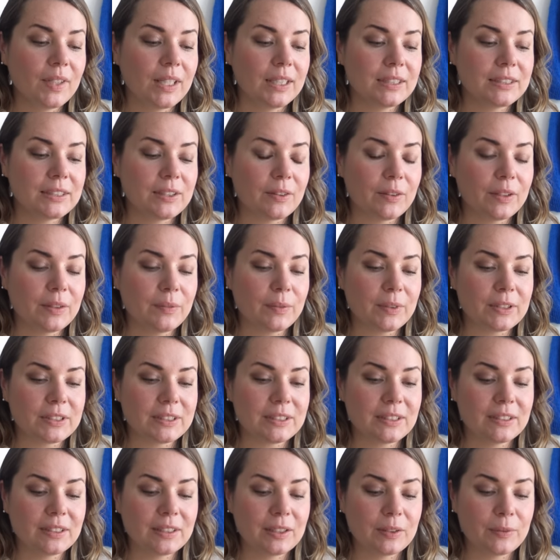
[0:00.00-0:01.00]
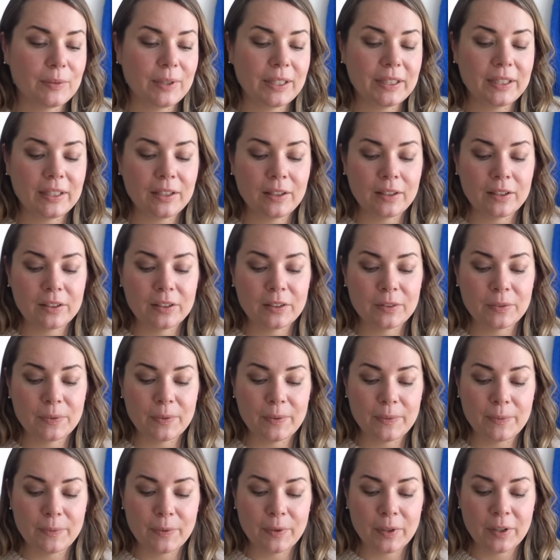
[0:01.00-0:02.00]
So it was quite a lot
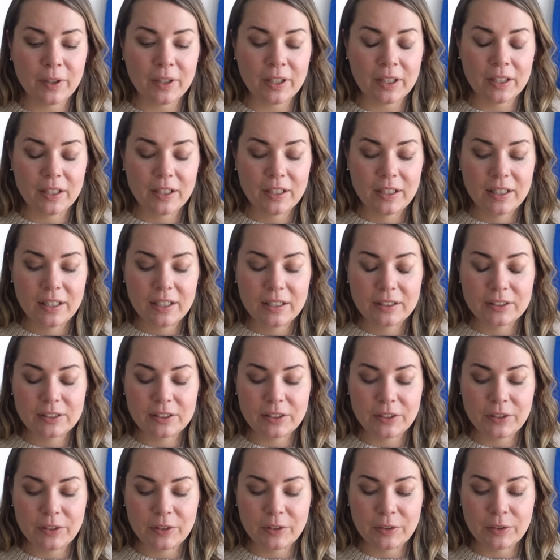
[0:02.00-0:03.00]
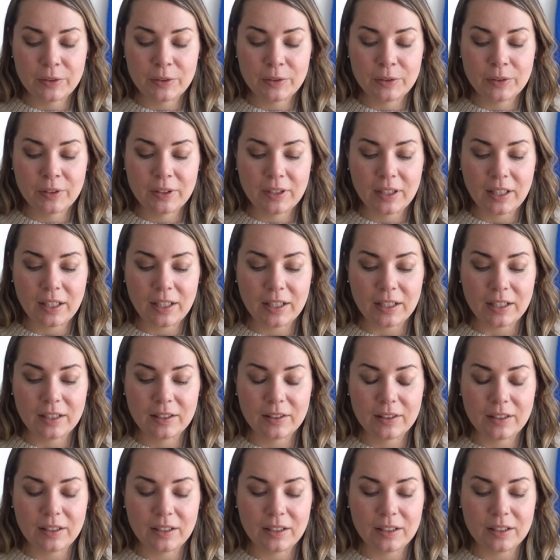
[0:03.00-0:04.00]
of work to do,
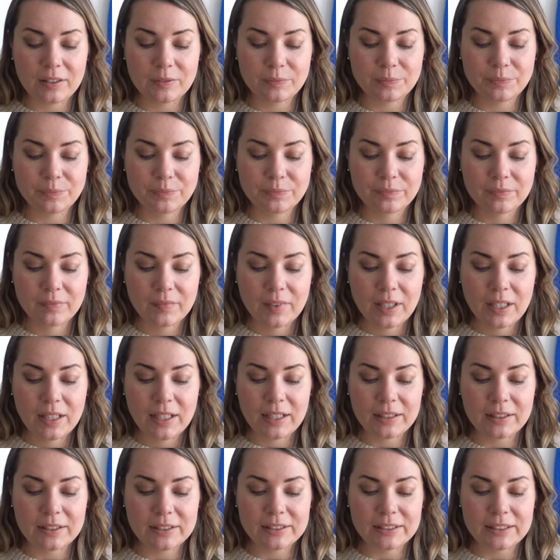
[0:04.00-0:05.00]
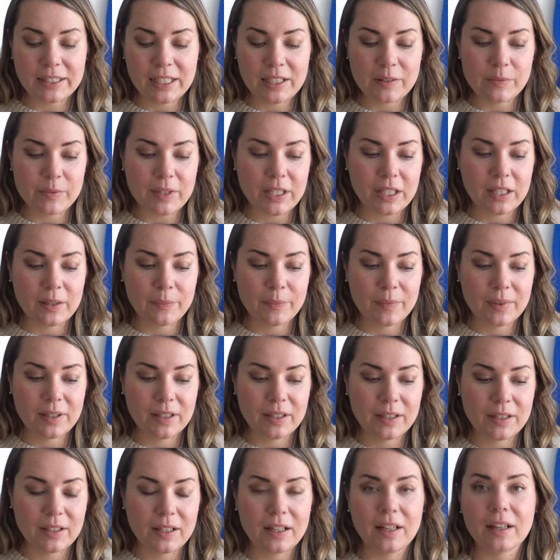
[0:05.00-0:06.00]
like at the same time
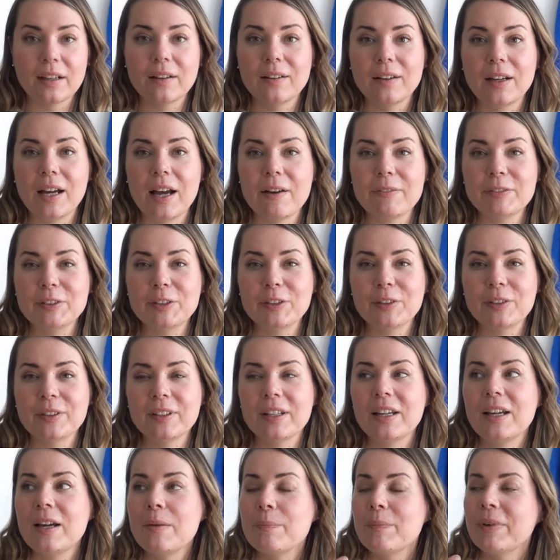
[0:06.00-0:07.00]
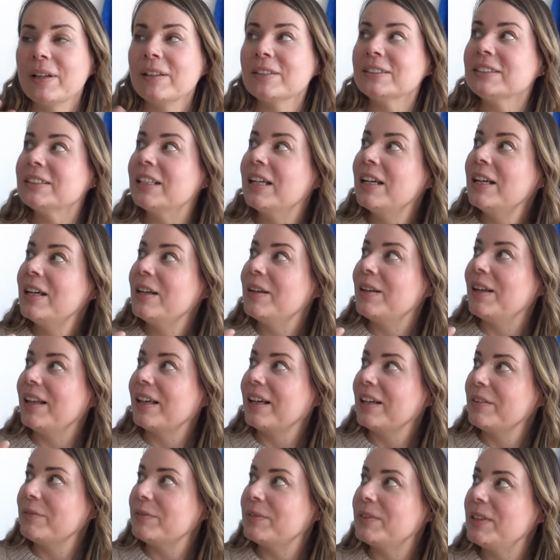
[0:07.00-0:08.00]
I have to, because
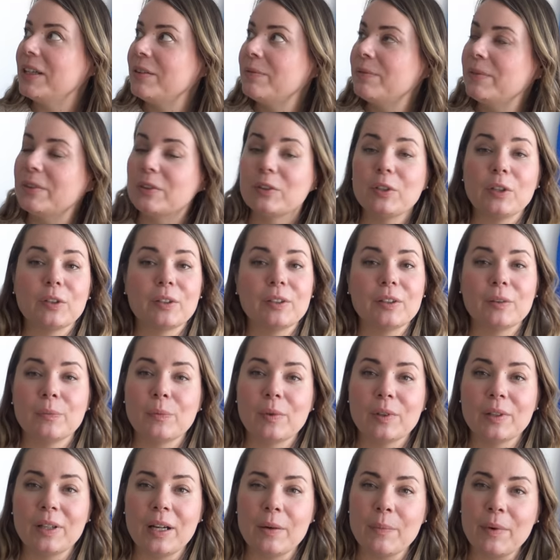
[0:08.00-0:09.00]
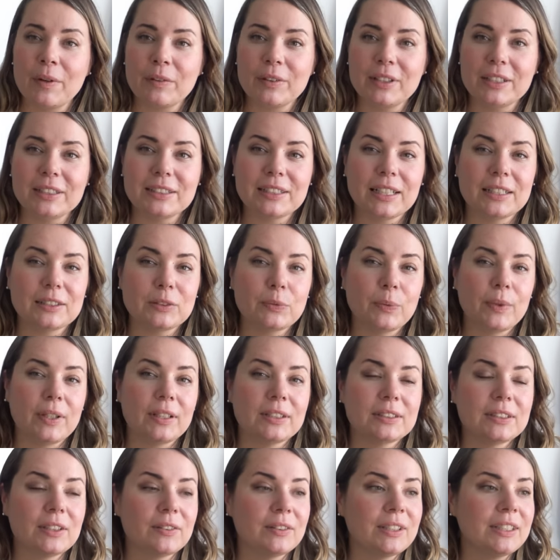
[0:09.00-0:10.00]
like I talked about this as
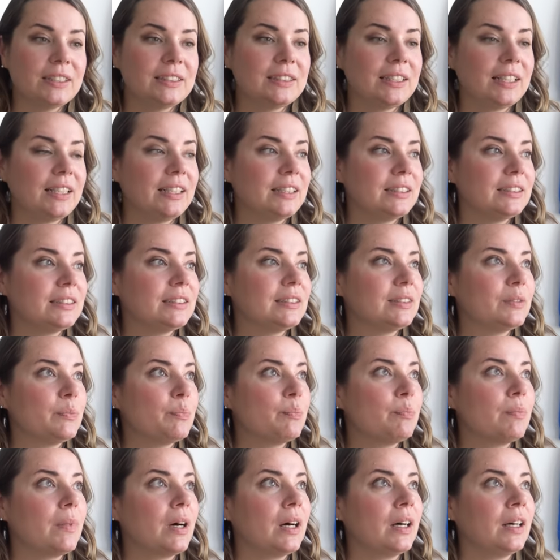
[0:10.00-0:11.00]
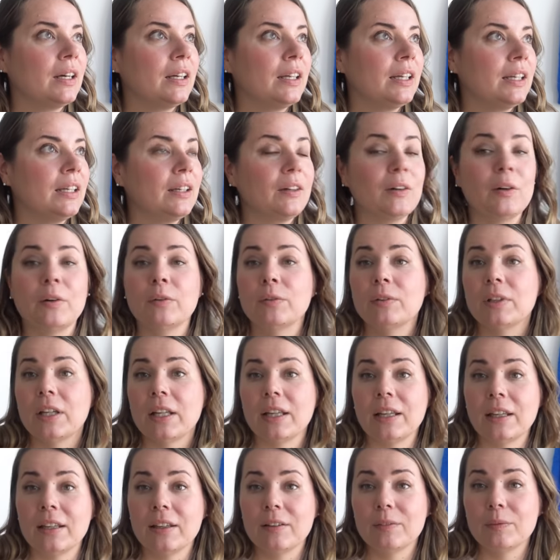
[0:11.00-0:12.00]
well, so this is my
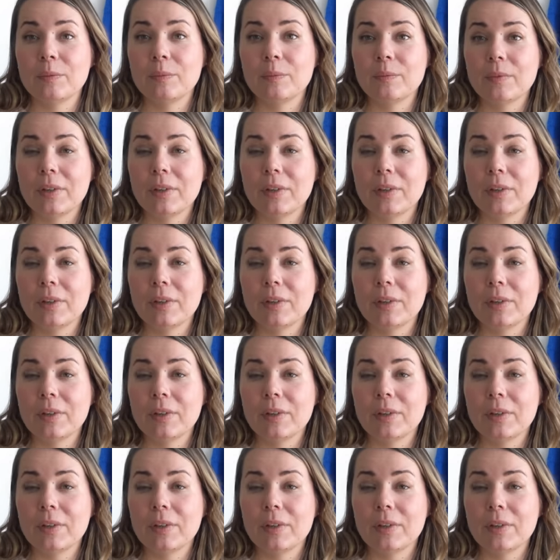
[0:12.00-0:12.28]
only